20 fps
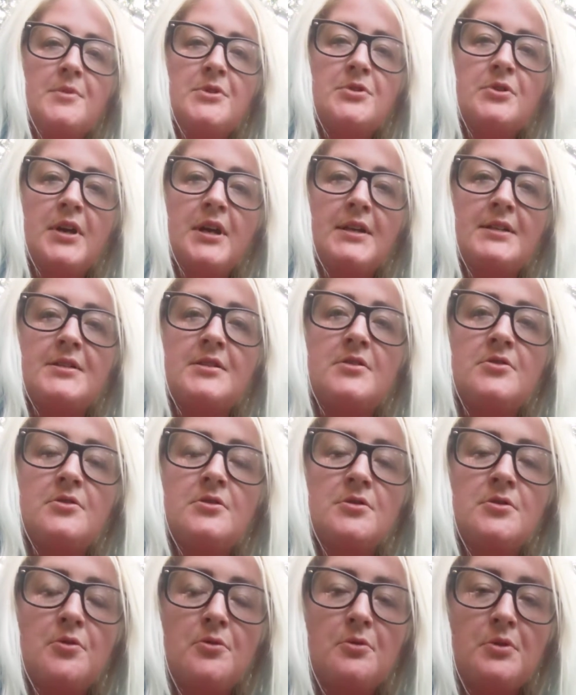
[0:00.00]
So yes,
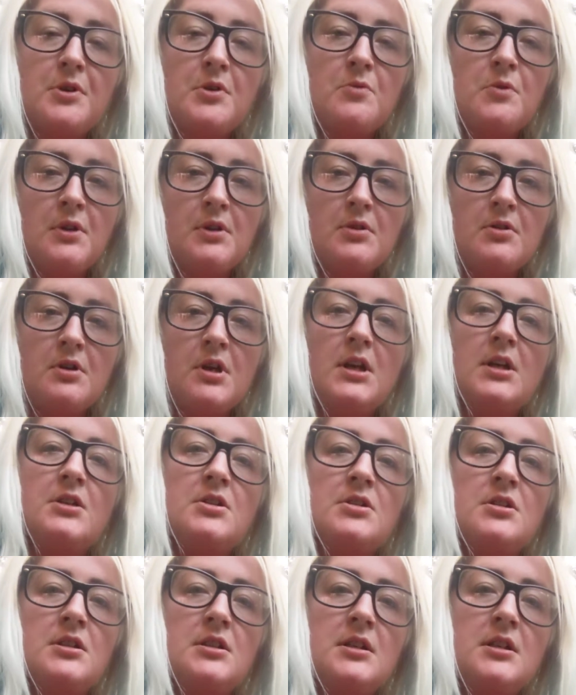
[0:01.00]
there's only one
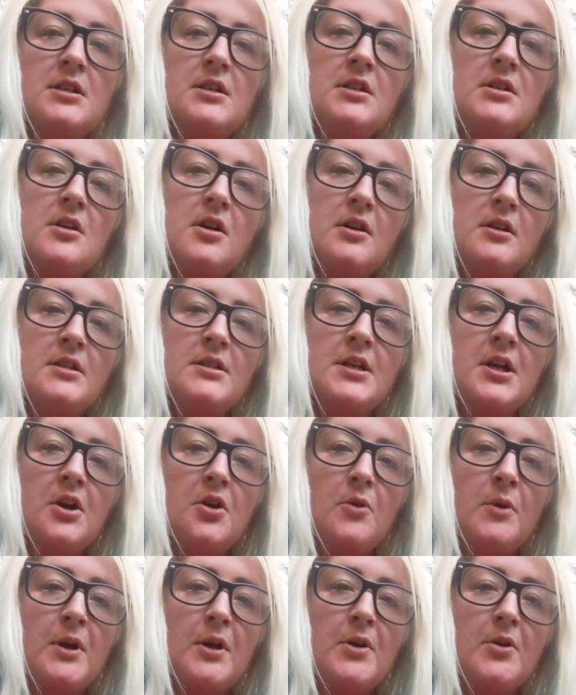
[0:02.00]
location in
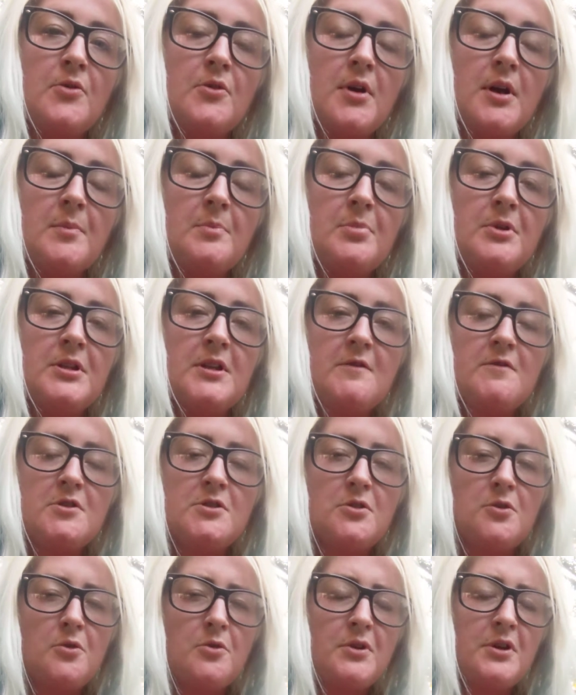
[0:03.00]
Ontario. I believe
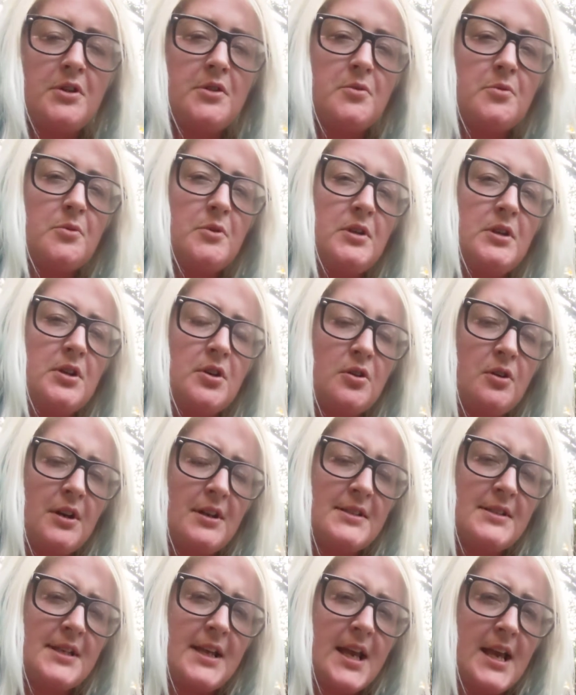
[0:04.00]
there's only 3
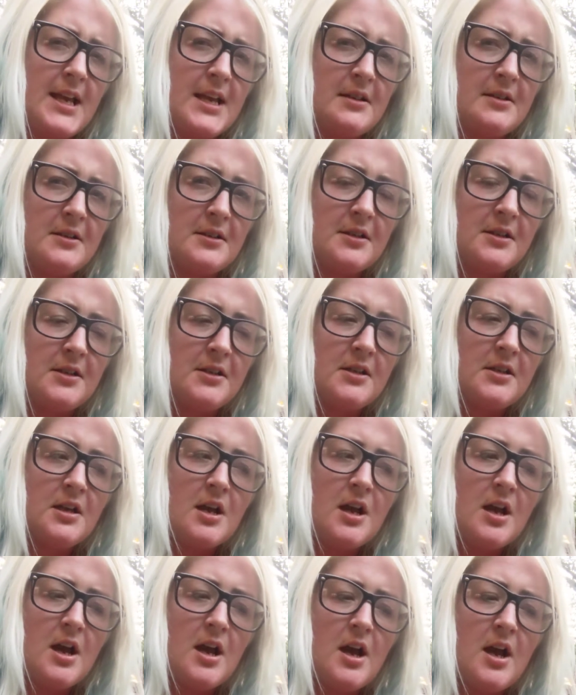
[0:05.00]
across Canada.
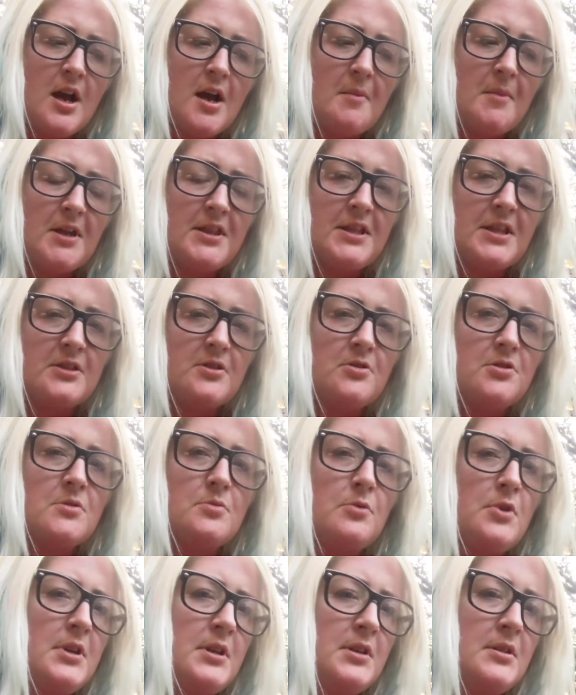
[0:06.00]
I think
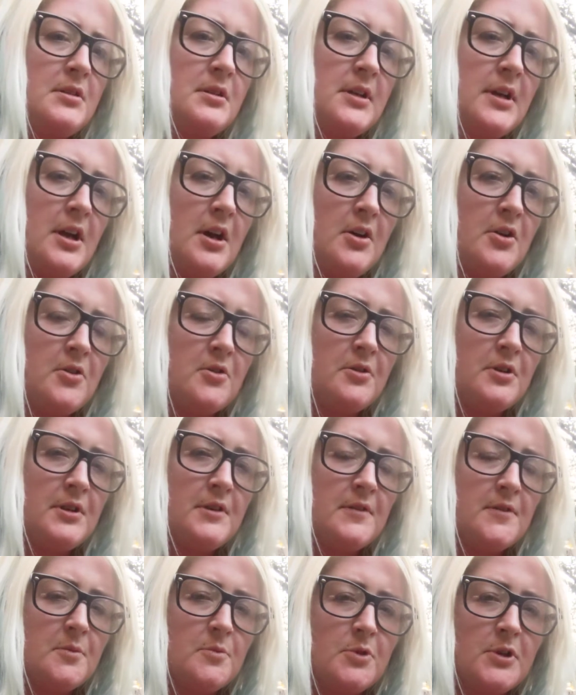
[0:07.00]
there's one in
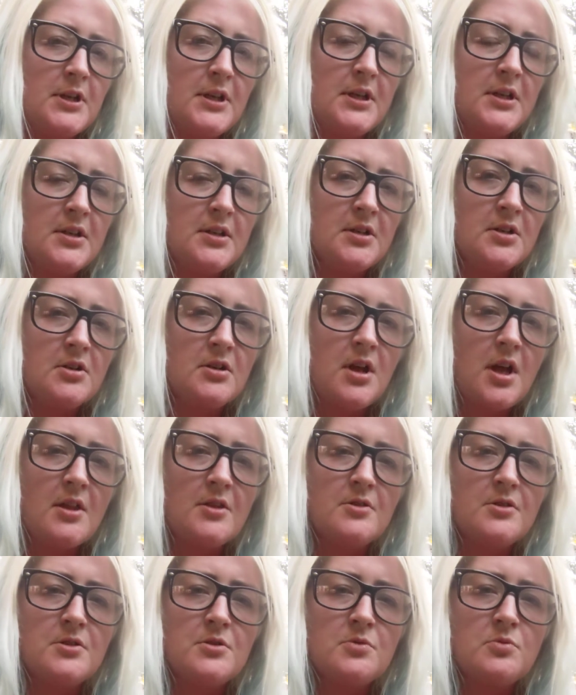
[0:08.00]
Calgary from what I hear.
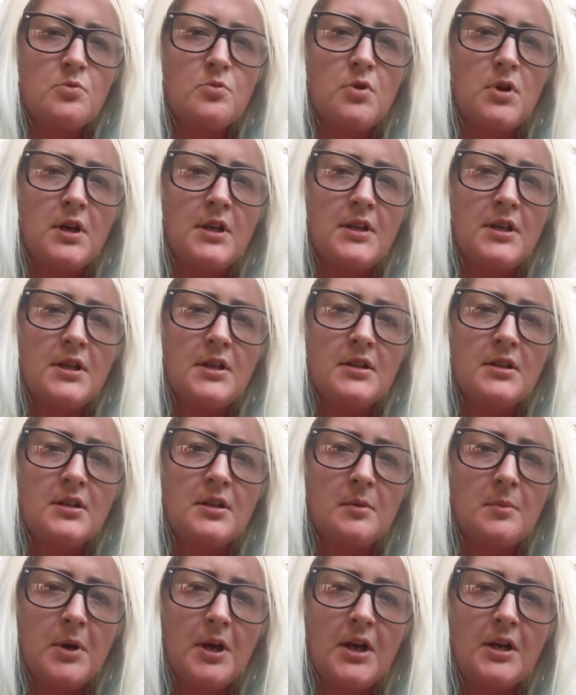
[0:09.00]
There's one in
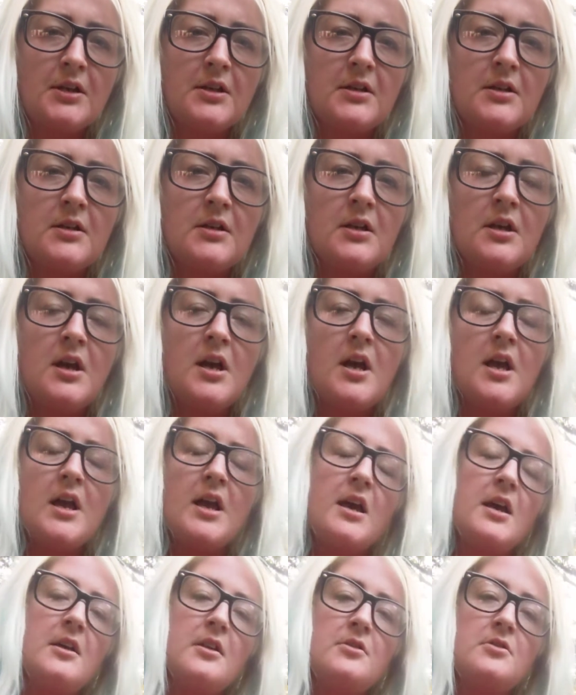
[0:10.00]
Quebec,
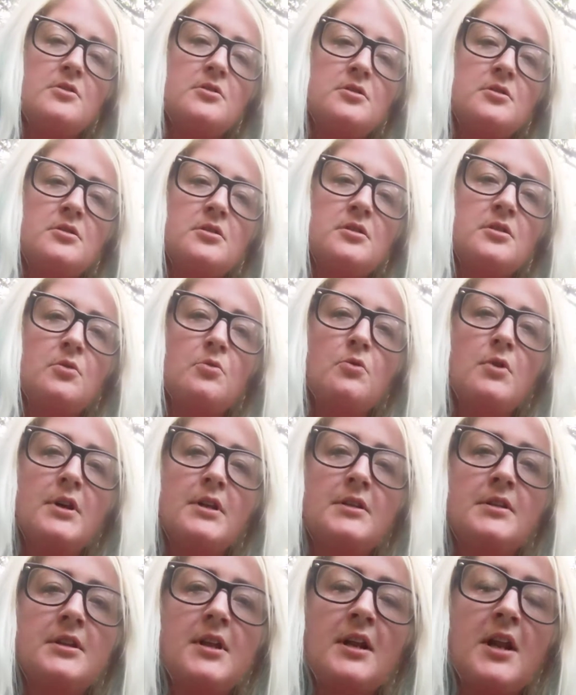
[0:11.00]
and then the
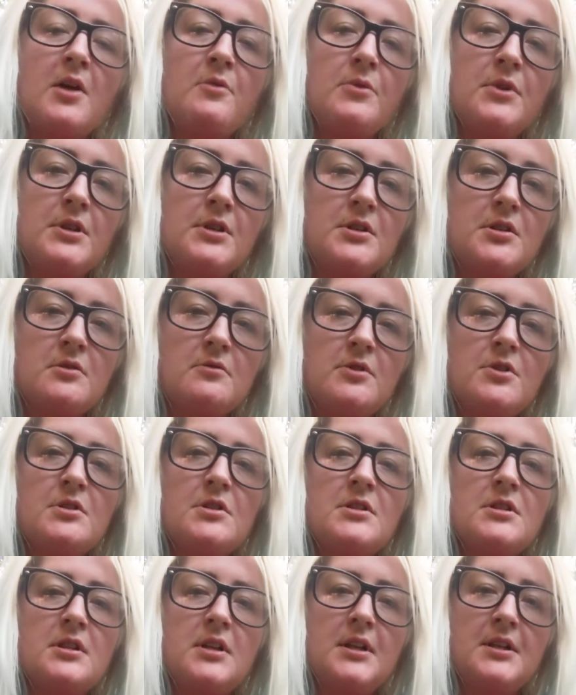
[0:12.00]
one that I went to, which
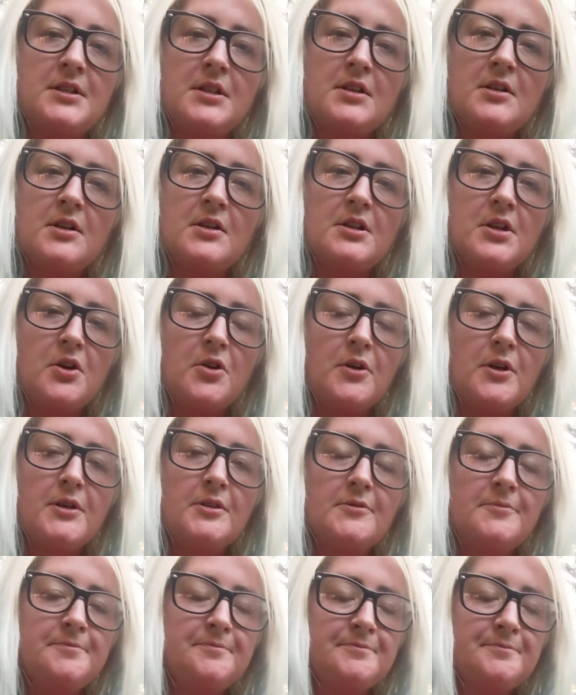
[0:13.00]
is in London,
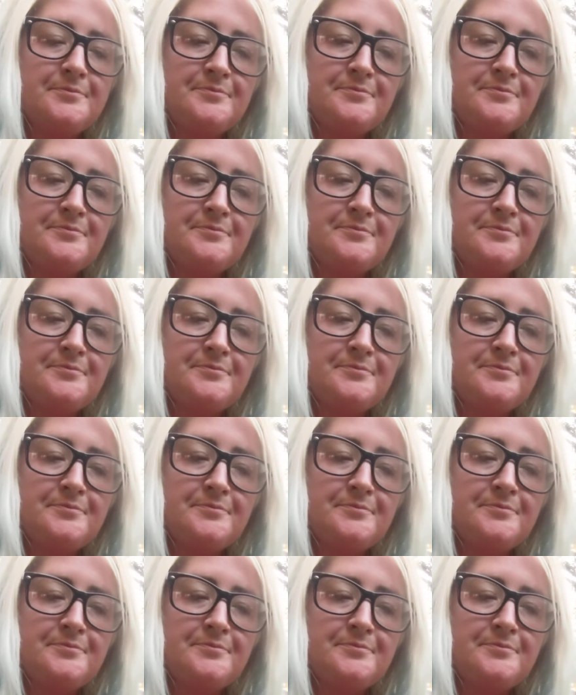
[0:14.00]
Ontario.